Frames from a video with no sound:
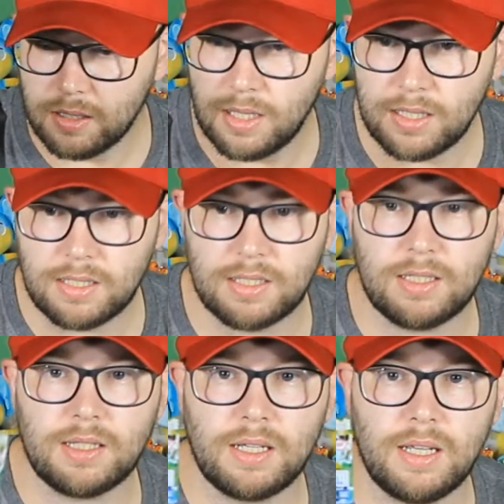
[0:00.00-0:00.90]

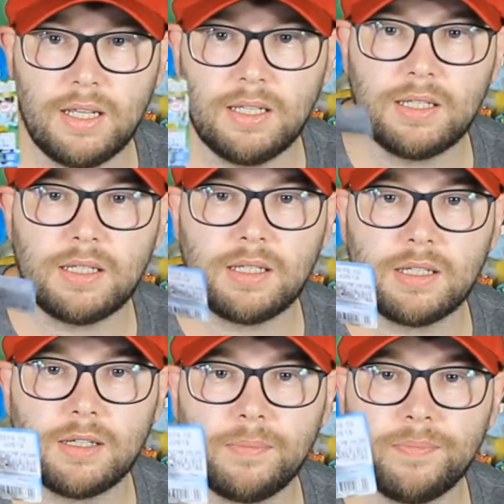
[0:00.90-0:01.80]
This
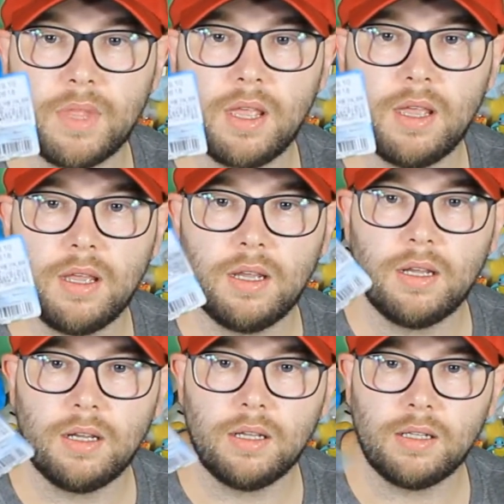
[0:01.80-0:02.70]
is
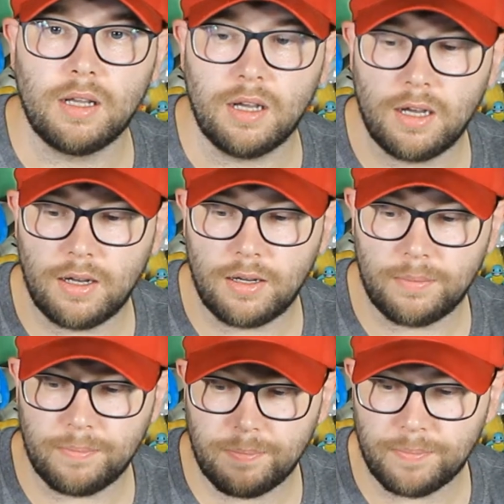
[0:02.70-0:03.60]
the
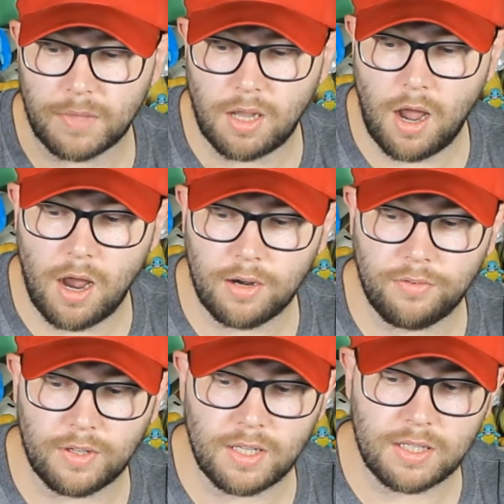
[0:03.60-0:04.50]
card
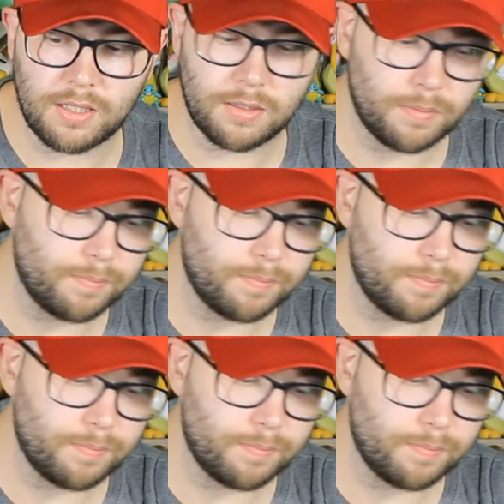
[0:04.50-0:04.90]
for this